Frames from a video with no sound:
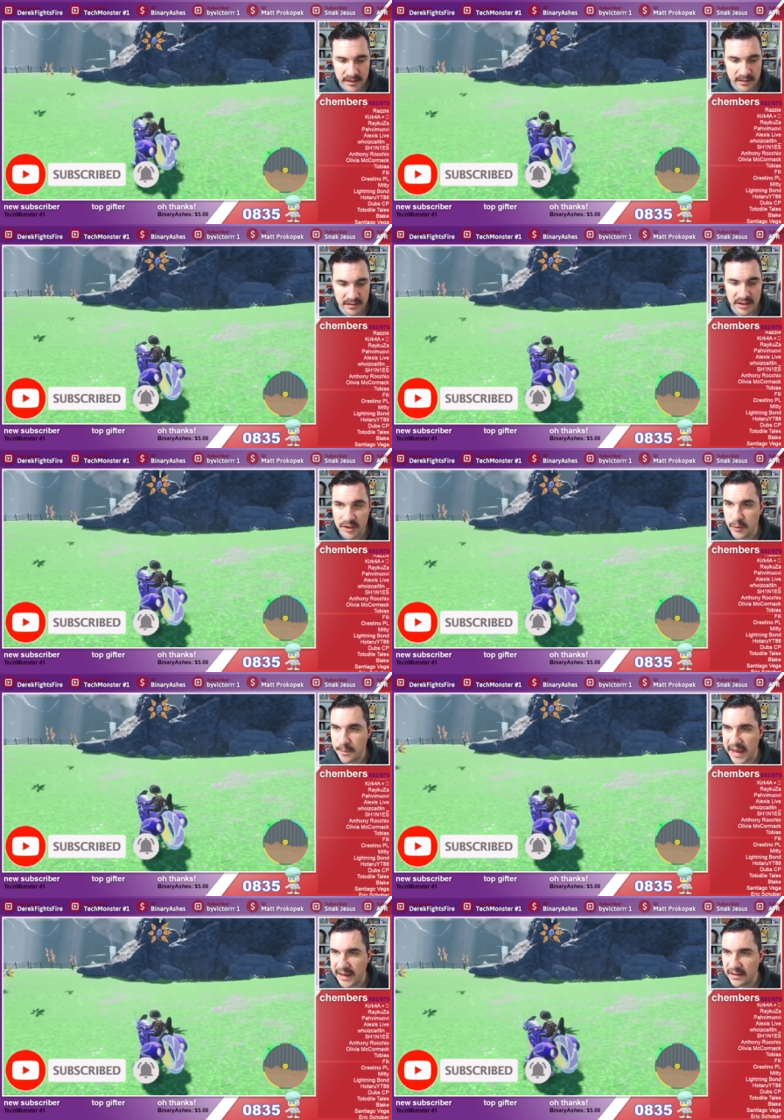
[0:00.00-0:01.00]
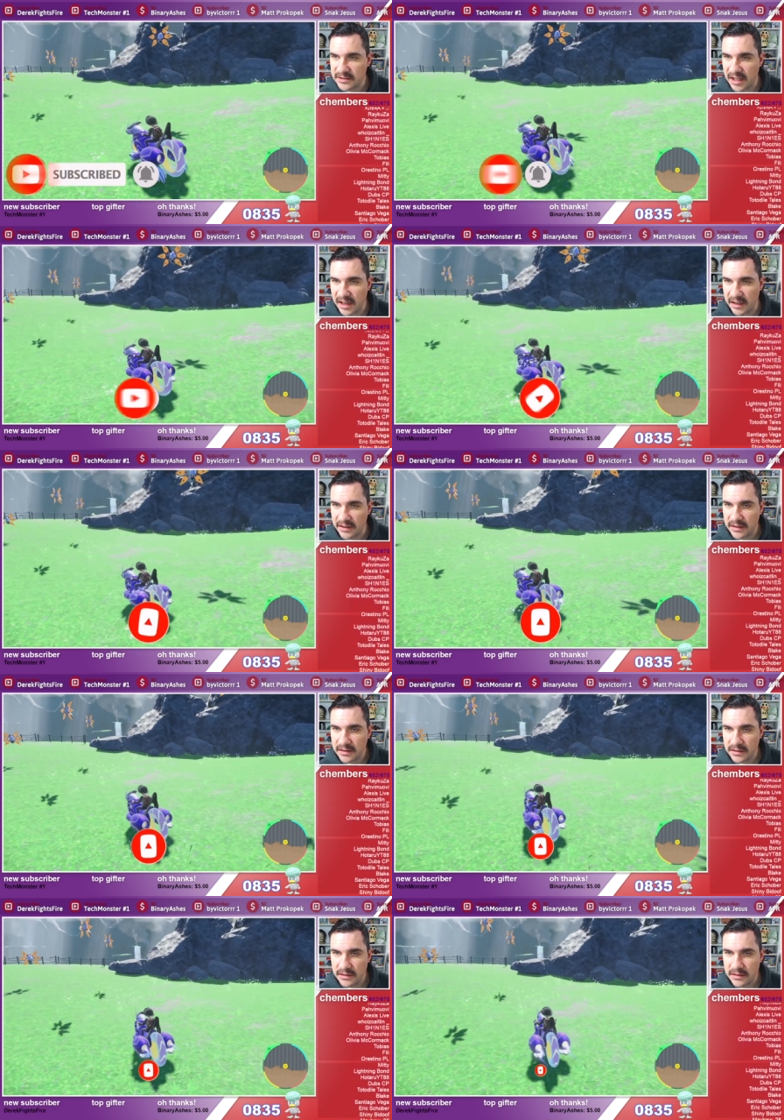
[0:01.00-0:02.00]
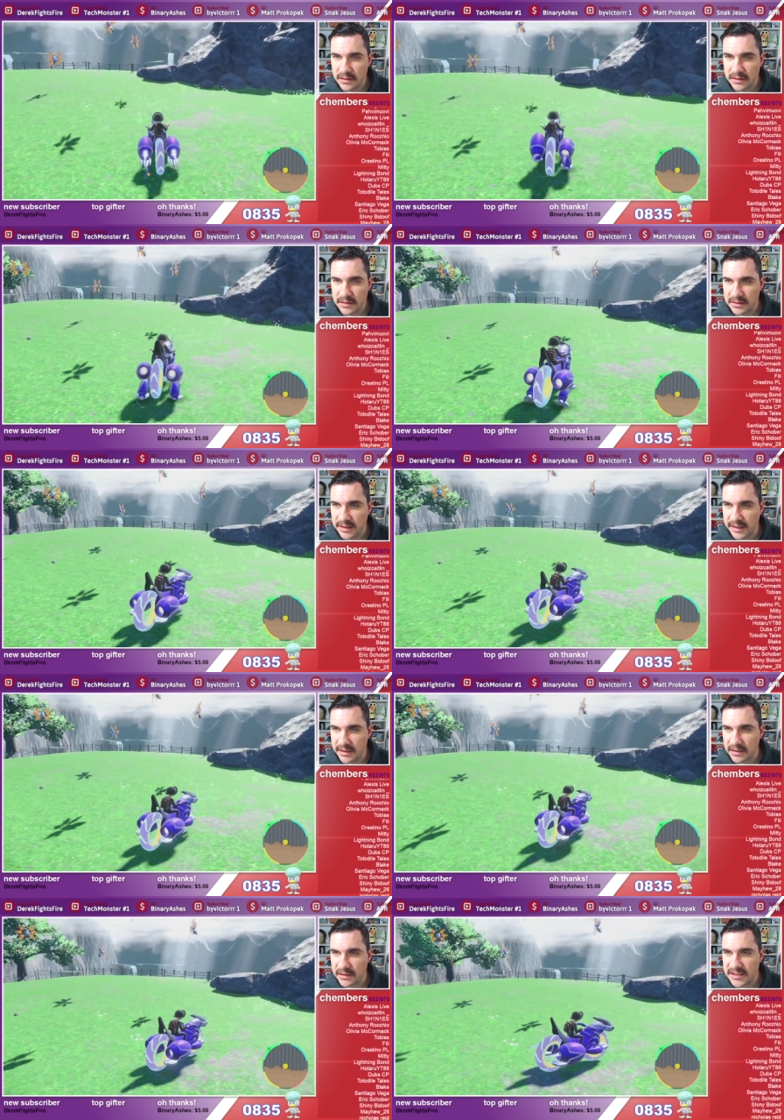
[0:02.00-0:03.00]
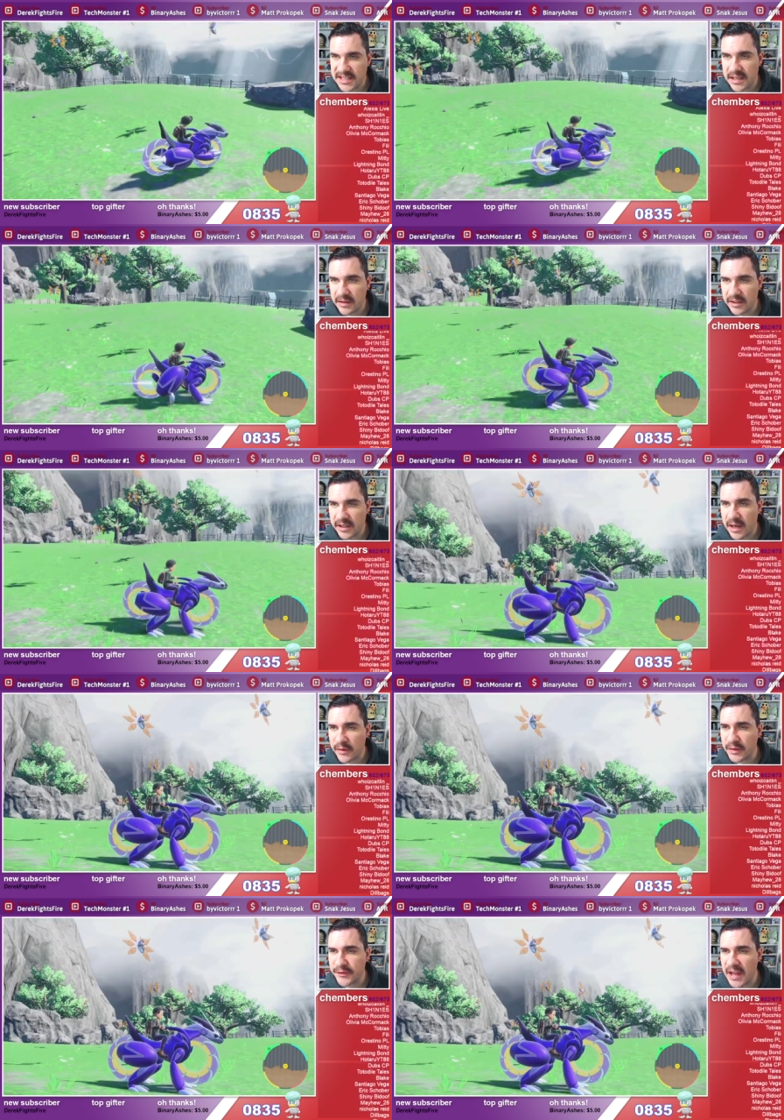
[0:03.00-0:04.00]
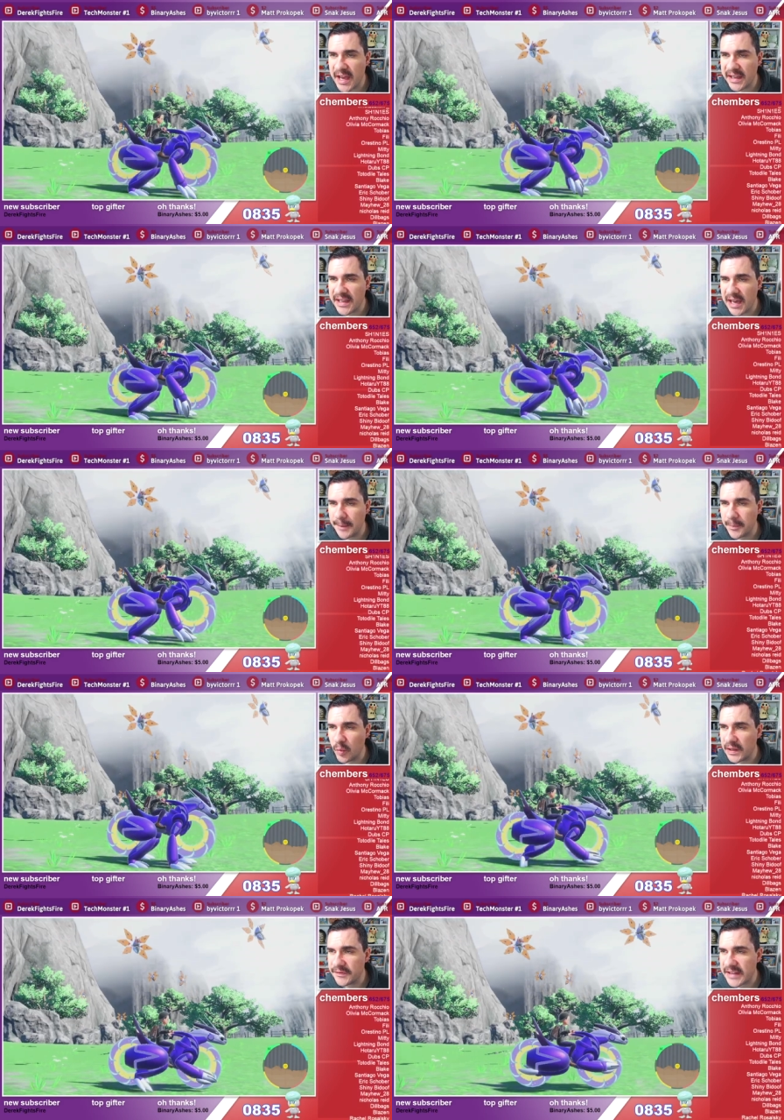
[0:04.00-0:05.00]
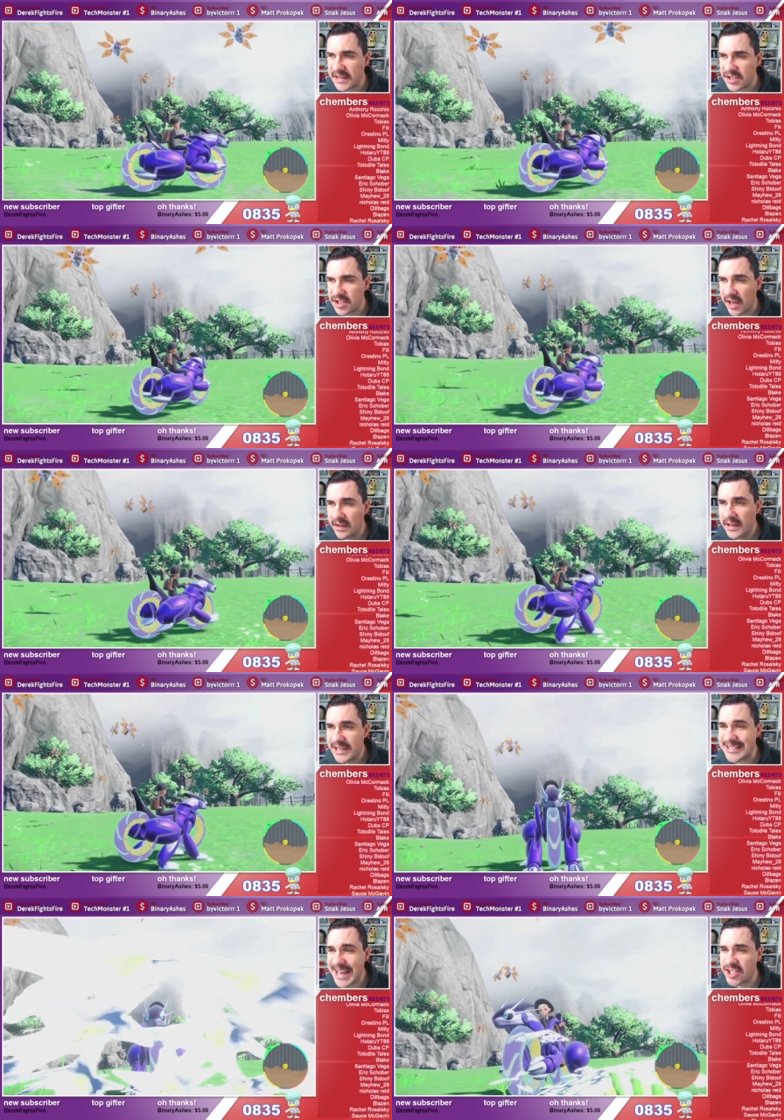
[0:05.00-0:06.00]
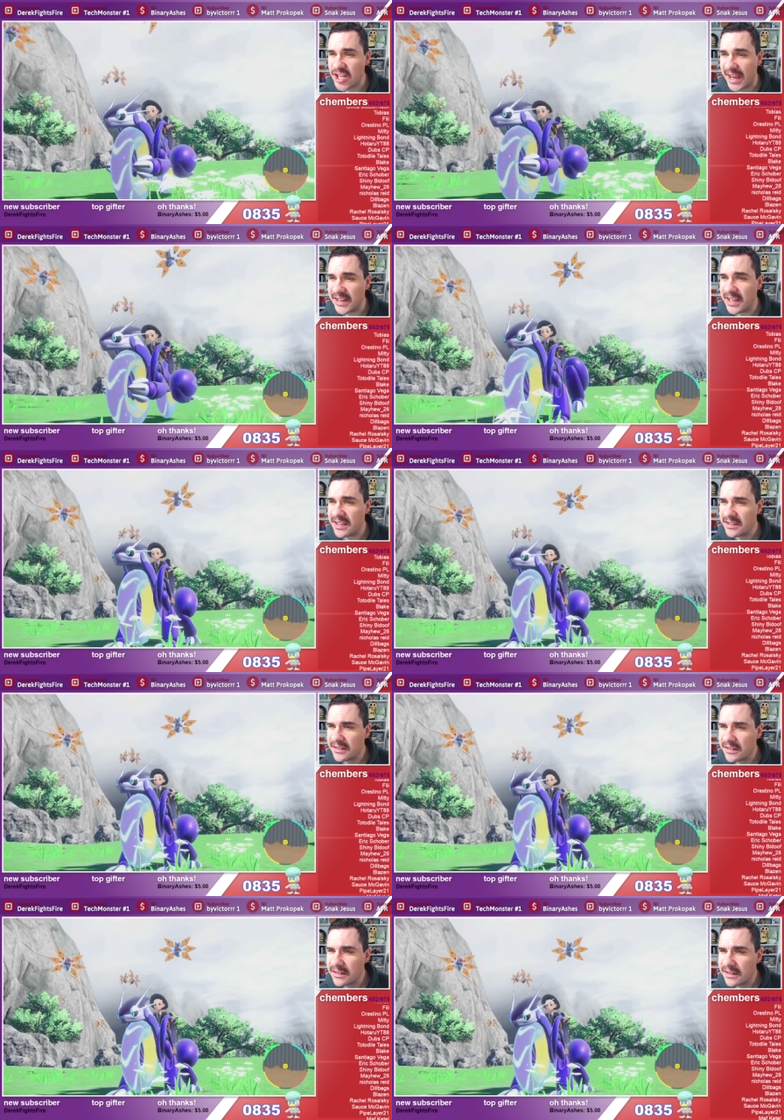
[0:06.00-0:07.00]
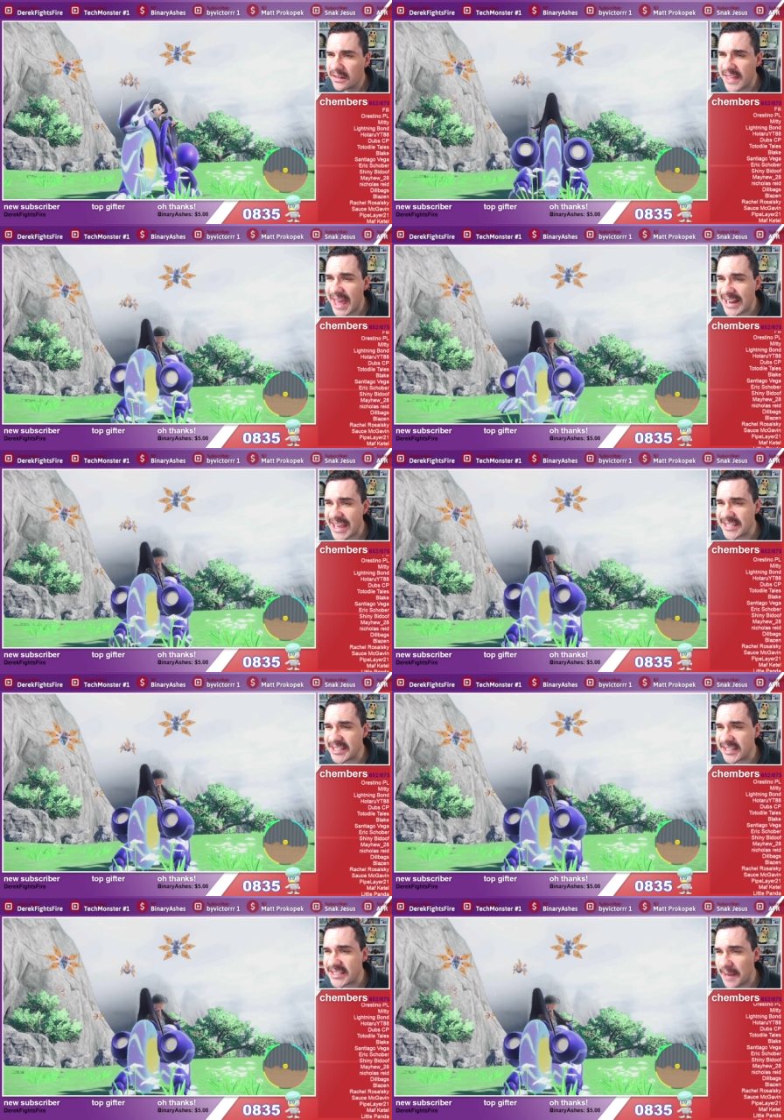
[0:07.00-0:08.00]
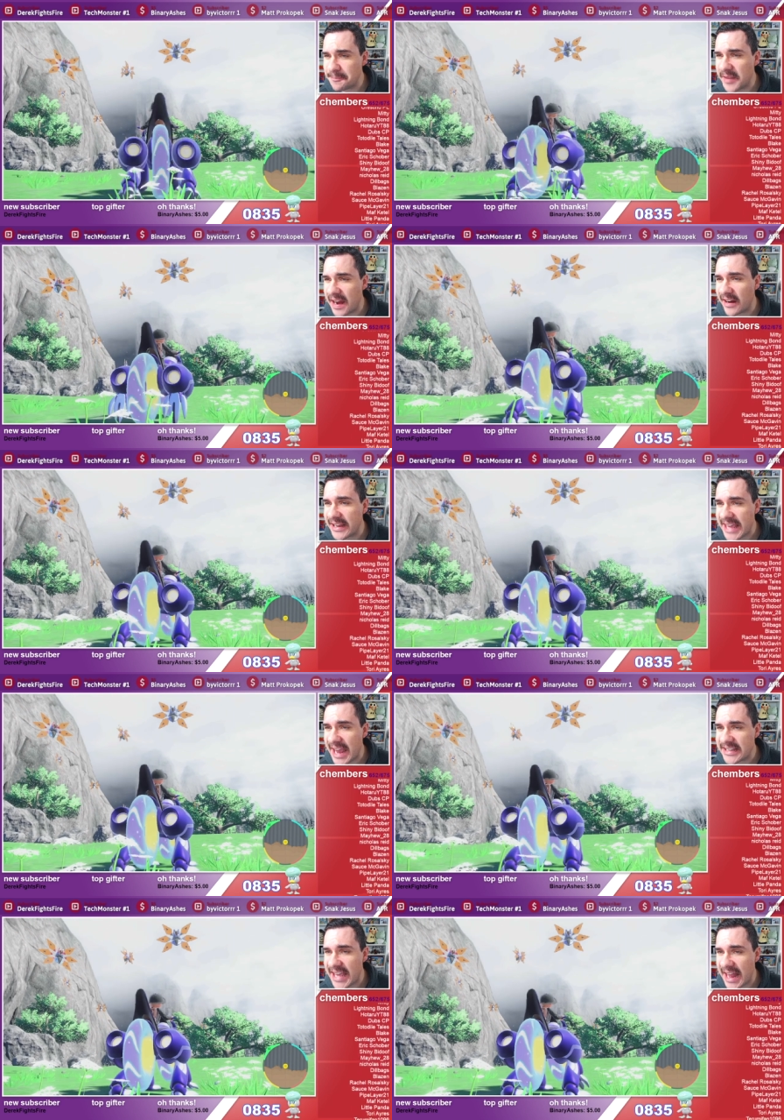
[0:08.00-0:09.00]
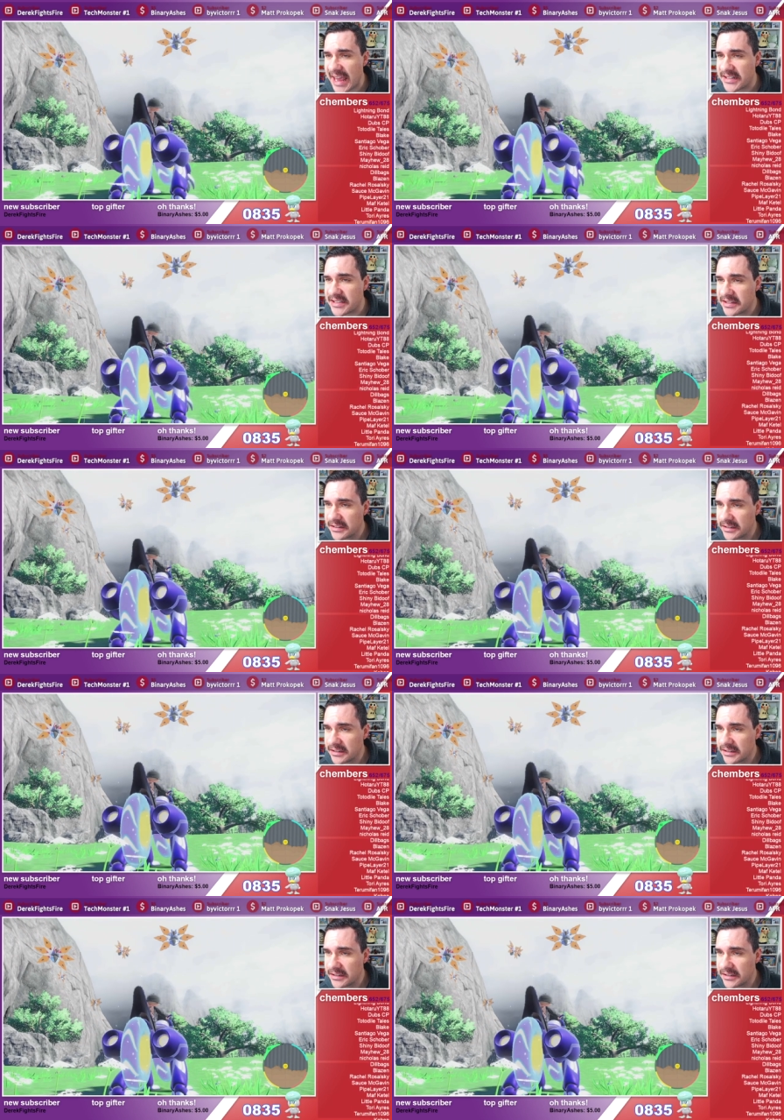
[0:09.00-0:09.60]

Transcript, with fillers: The new Bagel Dog. Like, see, look at how they're flying up. What if that's is that shiny? That is, and it's up there. I can't get it.